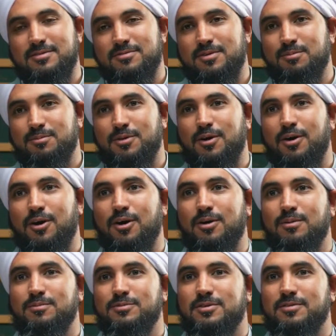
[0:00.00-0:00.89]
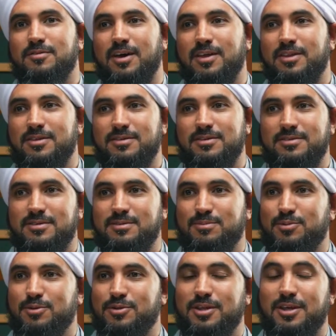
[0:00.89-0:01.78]
from the harms of others.
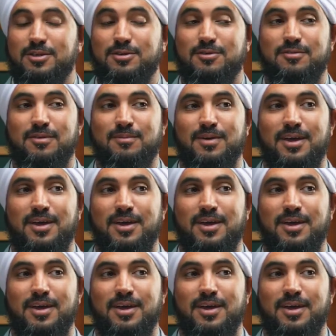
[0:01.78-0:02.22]
It protects you from